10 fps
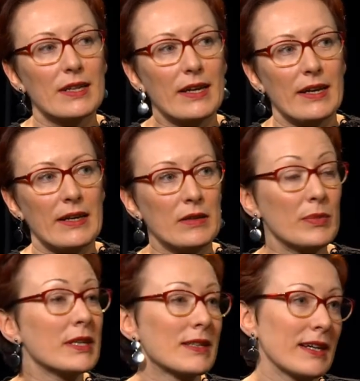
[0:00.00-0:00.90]
and
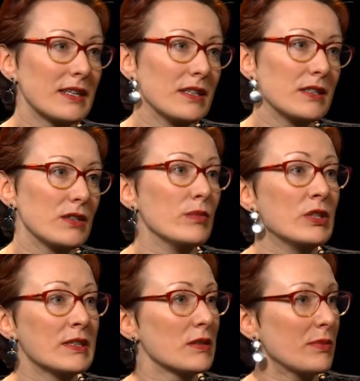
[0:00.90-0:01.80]
be elected to
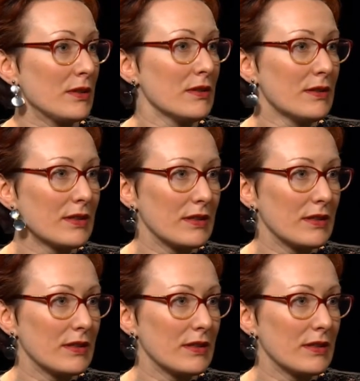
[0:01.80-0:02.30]
municipal